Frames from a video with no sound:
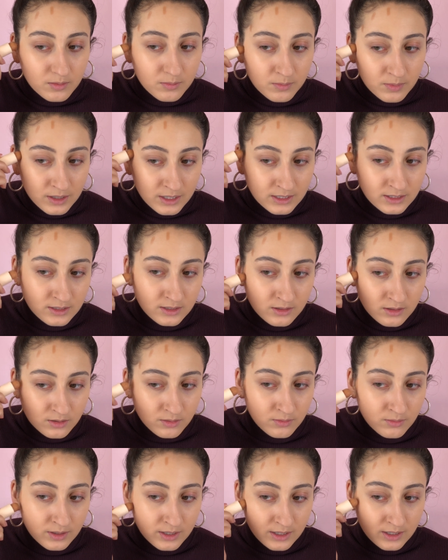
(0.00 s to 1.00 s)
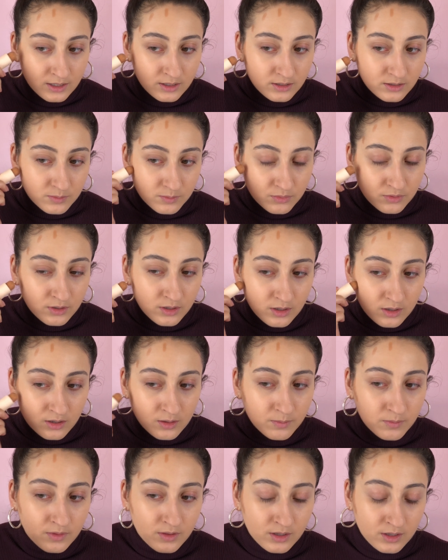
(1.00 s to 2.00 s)
blending away. Let's put it
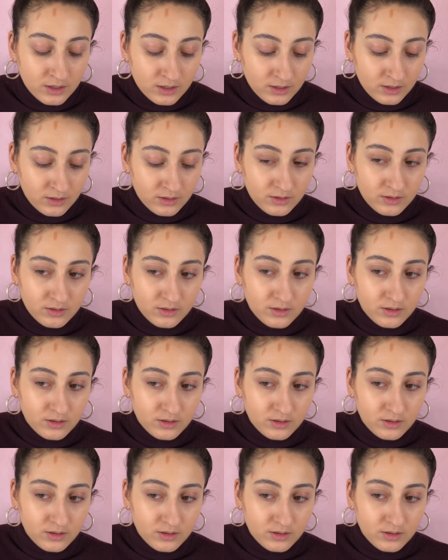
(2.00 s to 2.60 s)
up there.